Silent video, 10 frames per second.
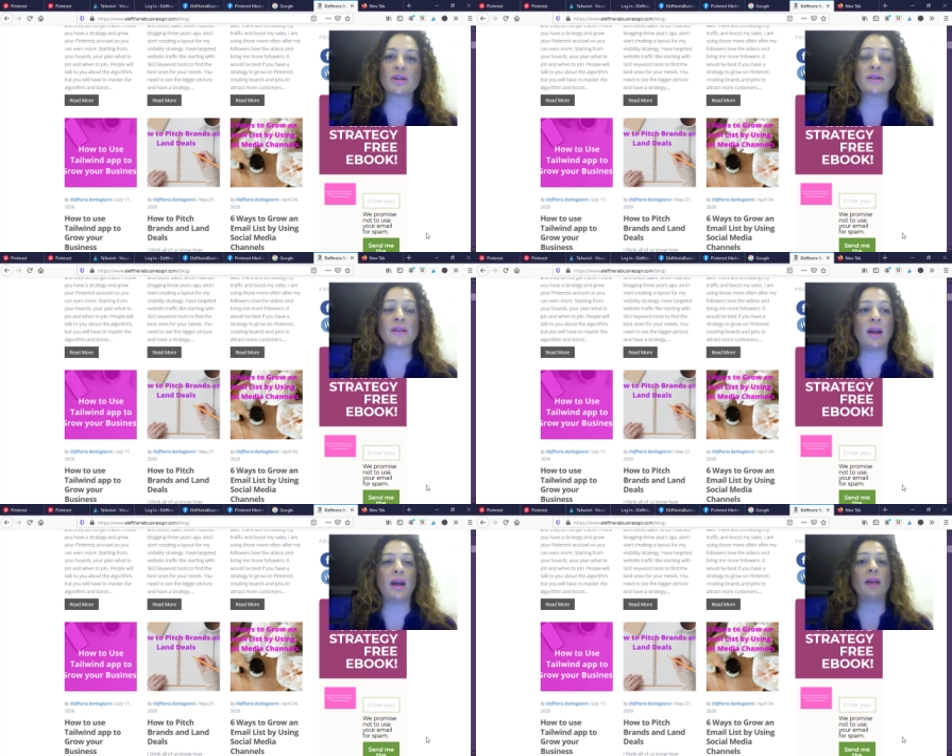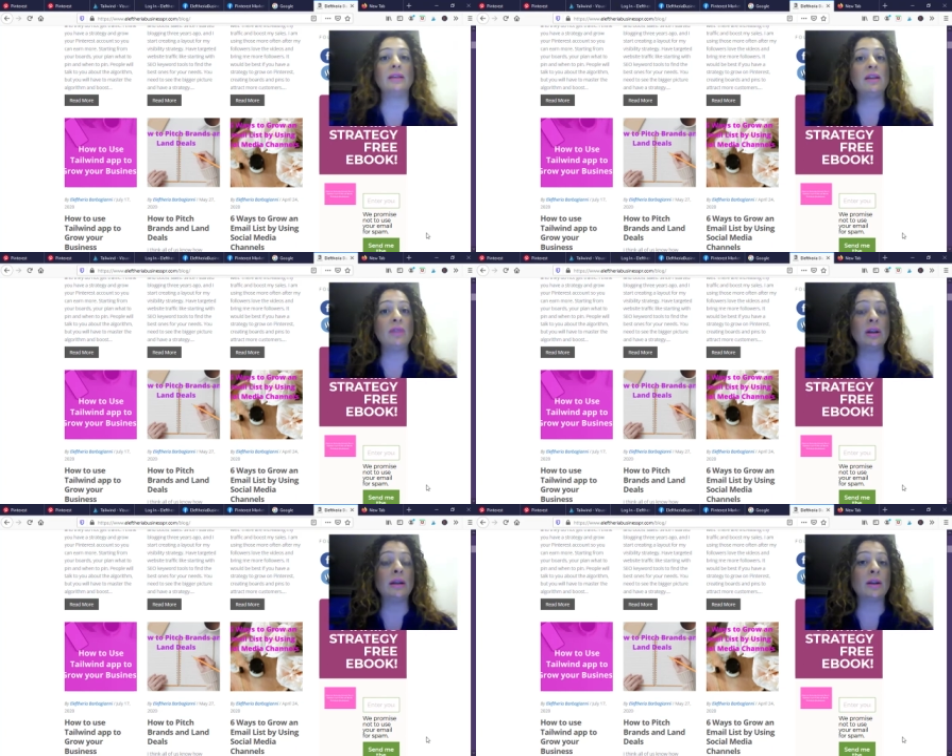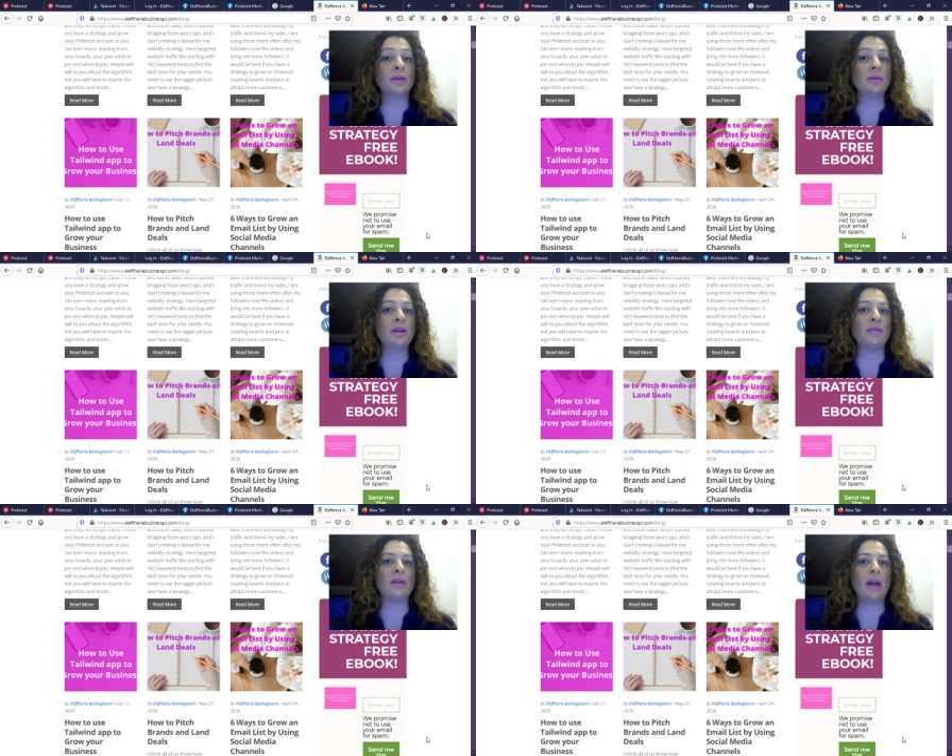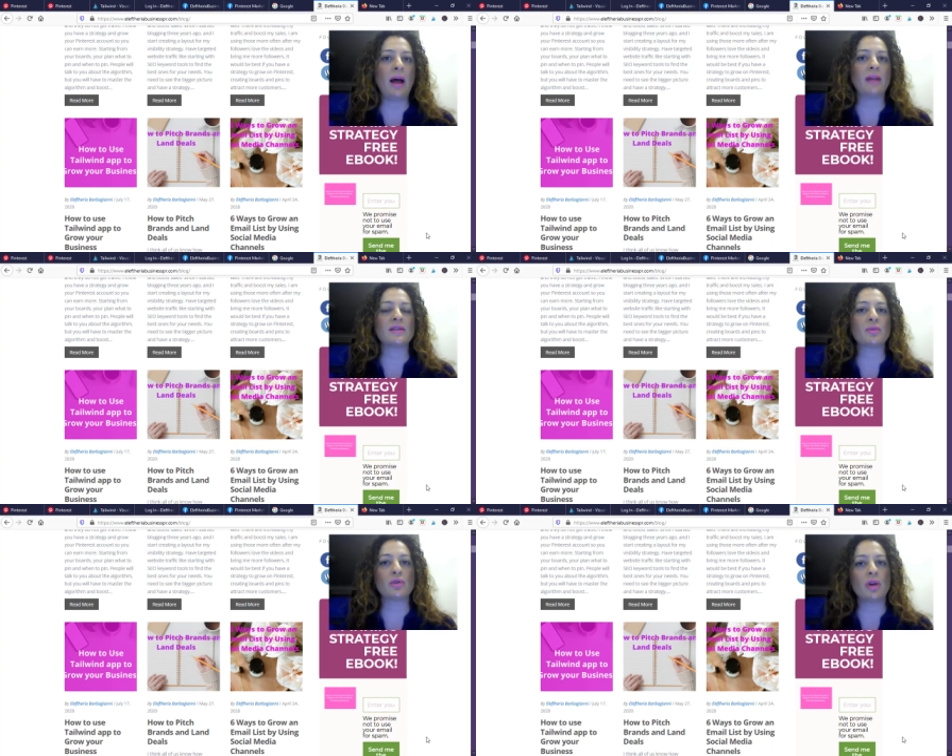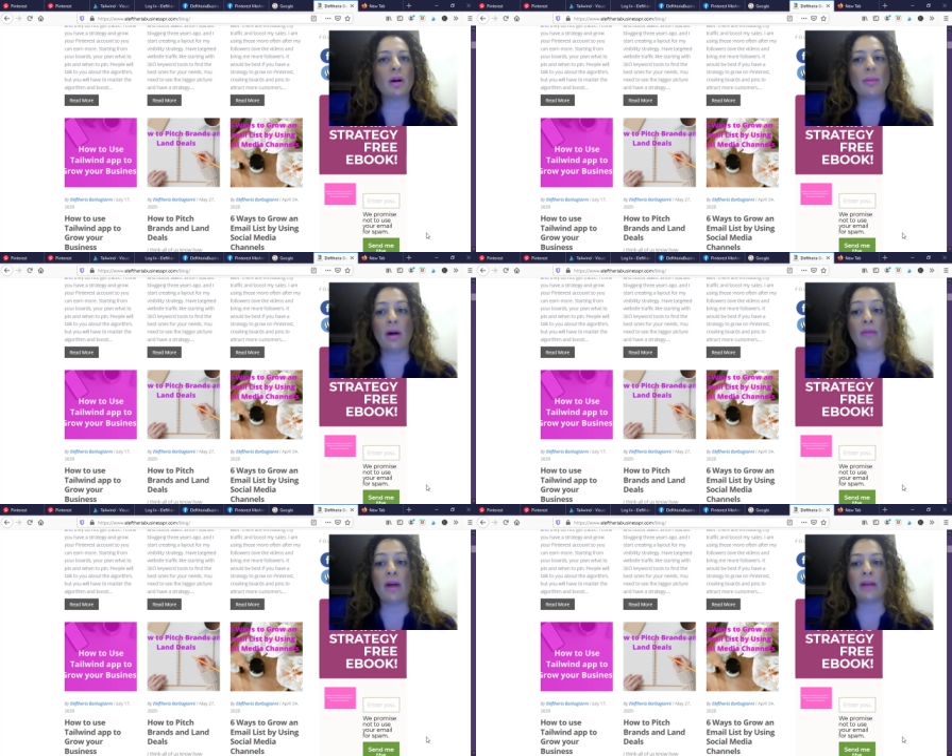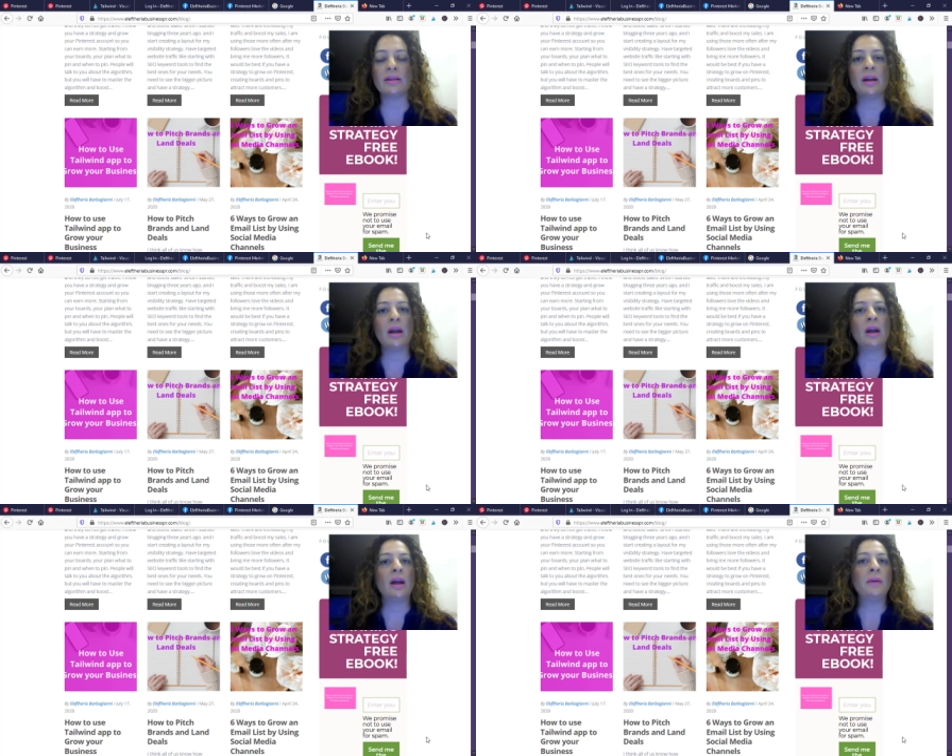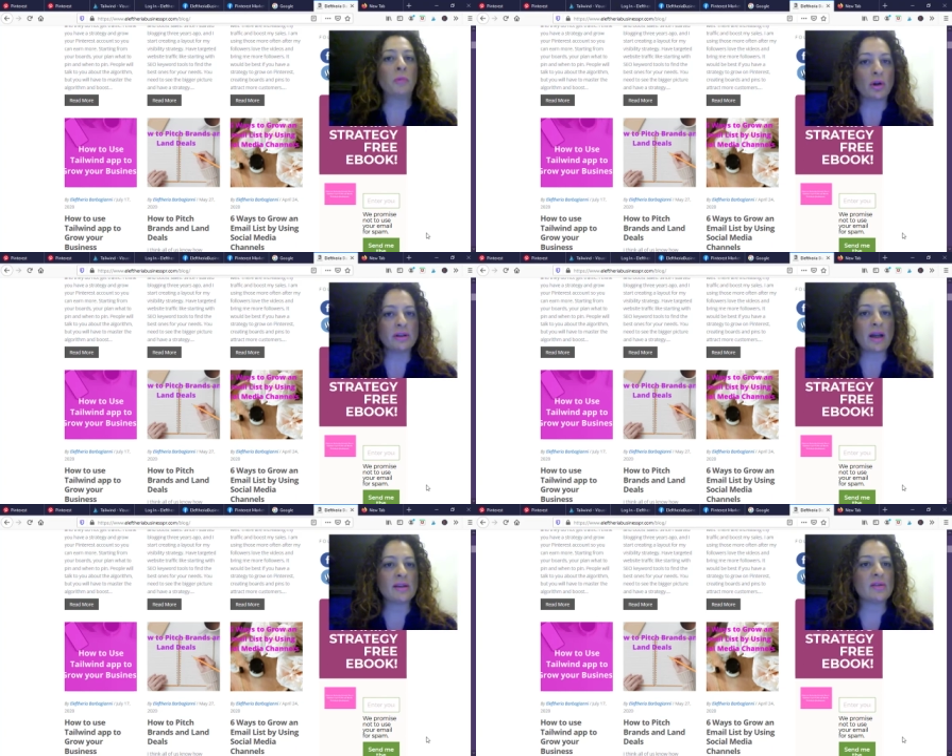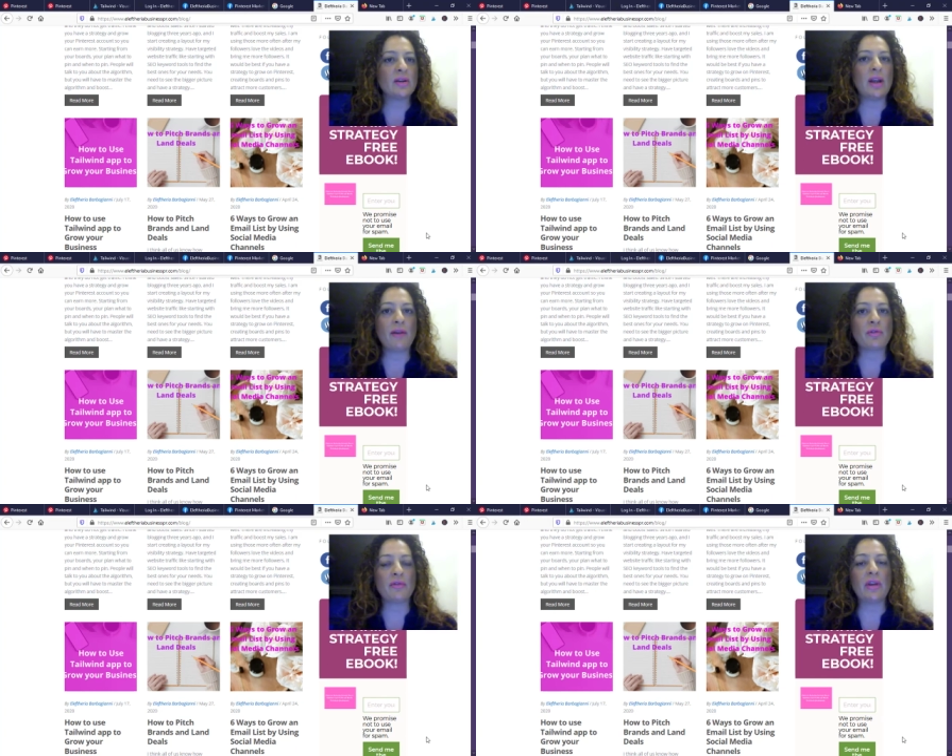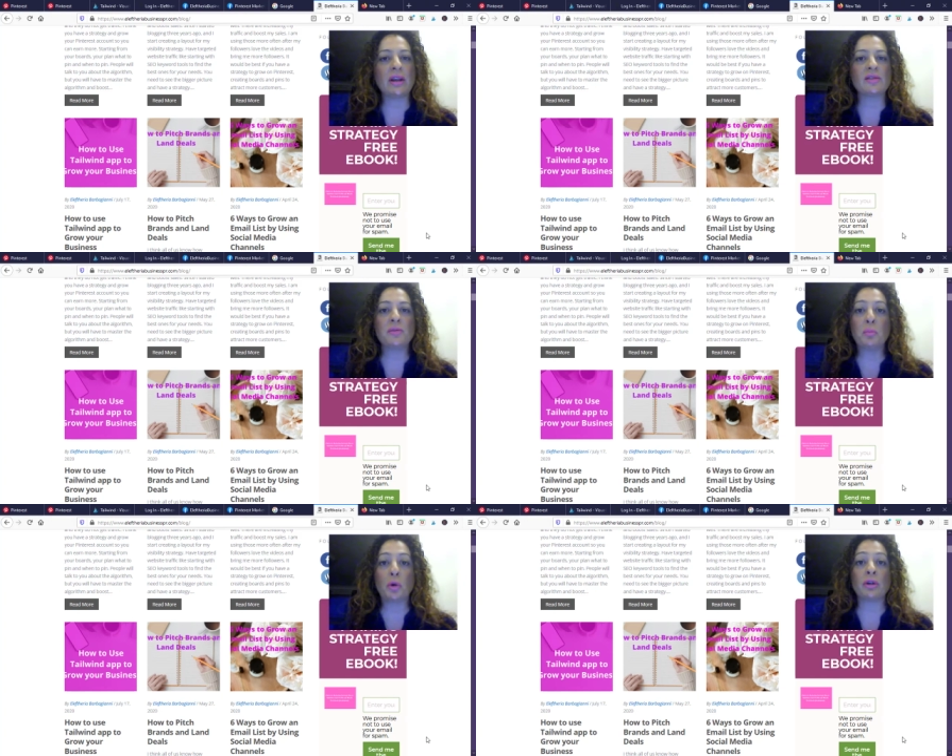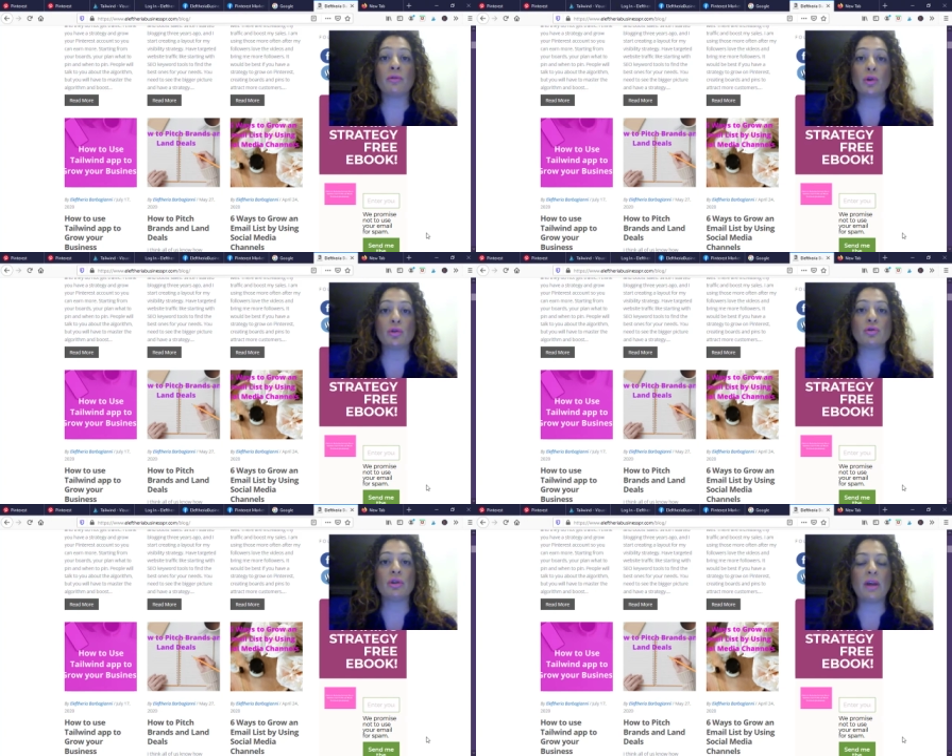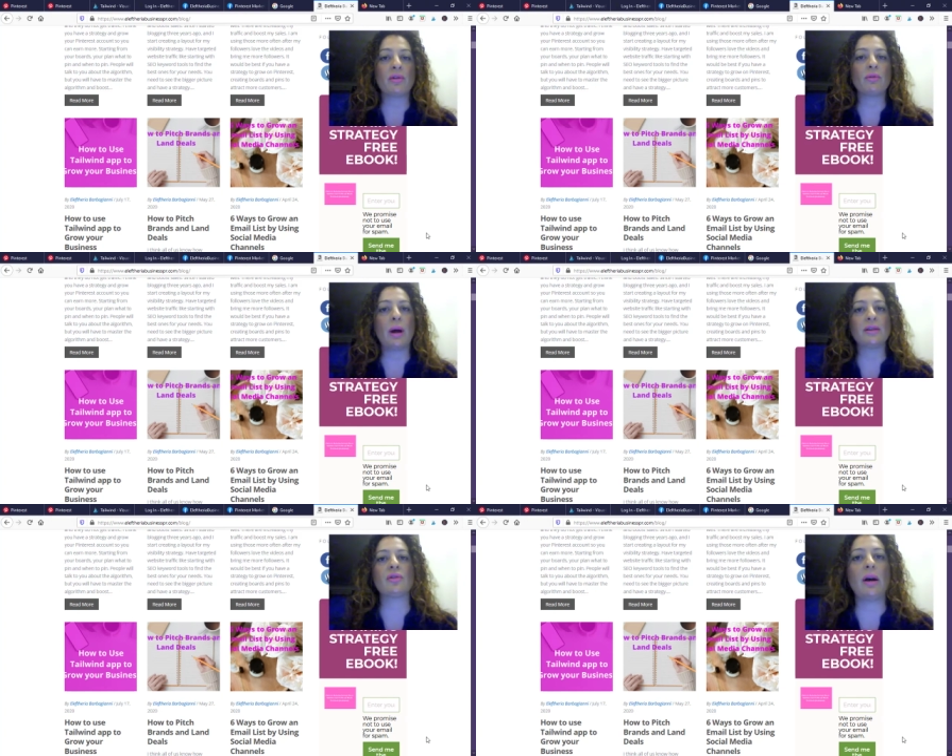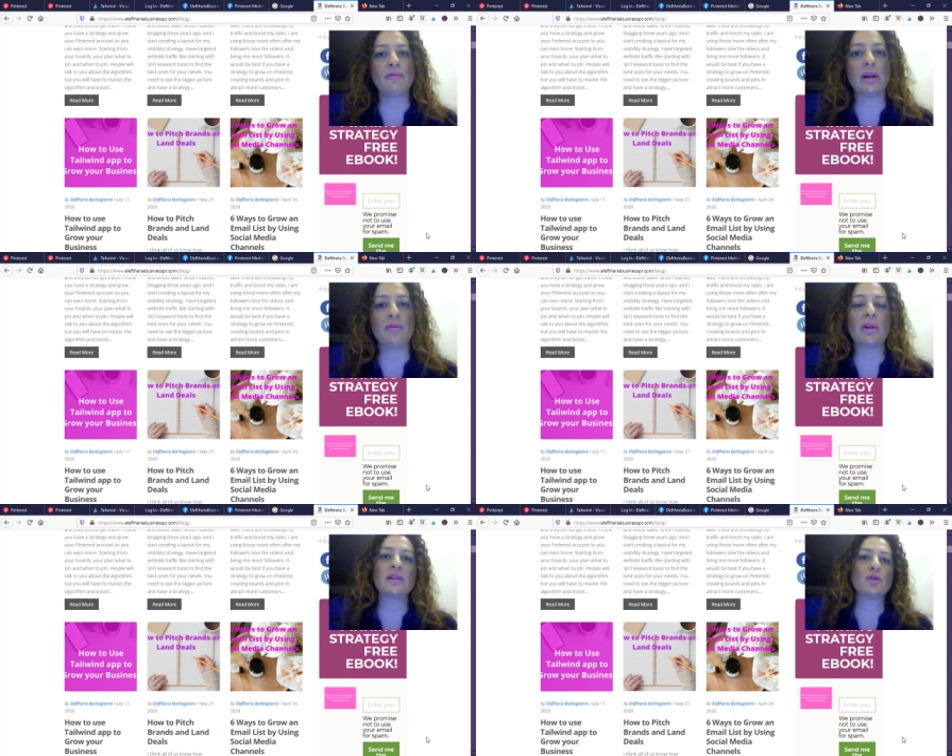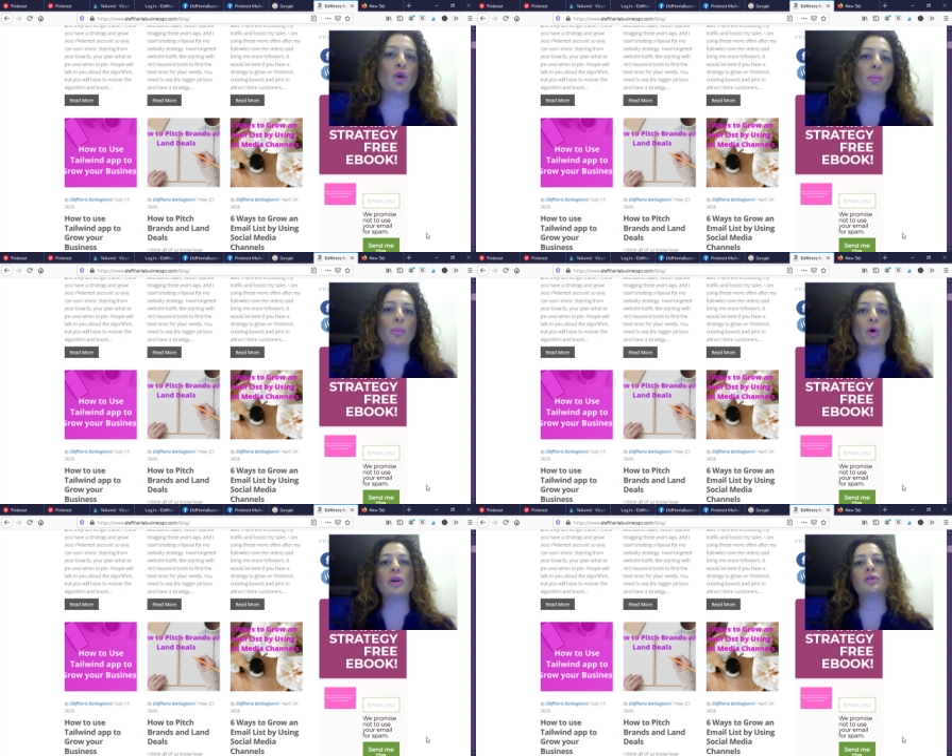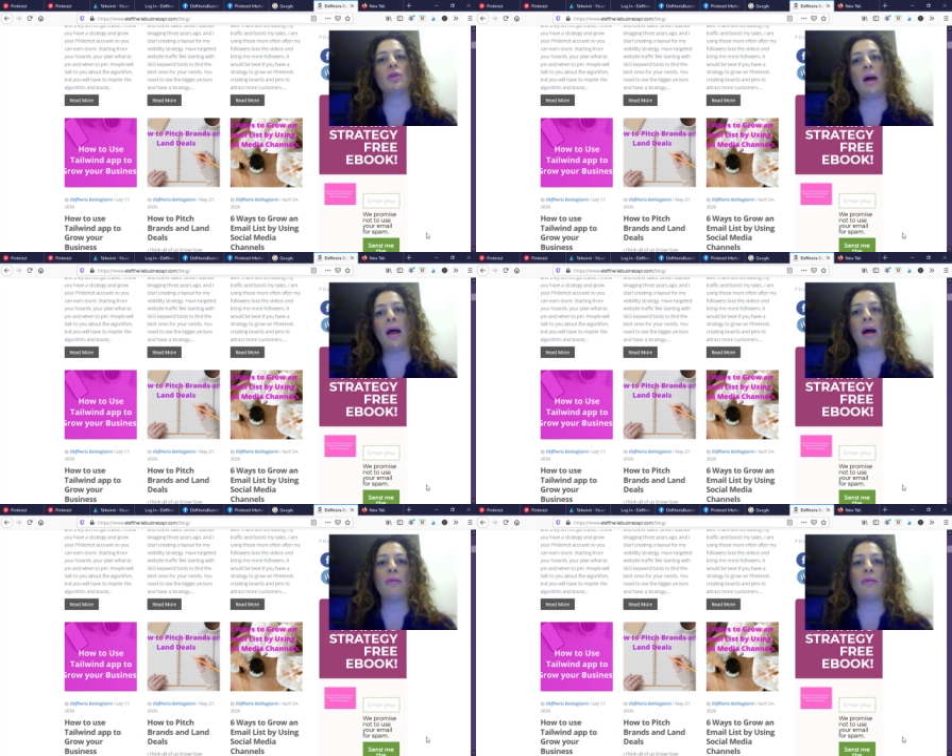and even including the ads. We'll talk about that. Monetizing everything is important for you to get the right traffic. There is no point to have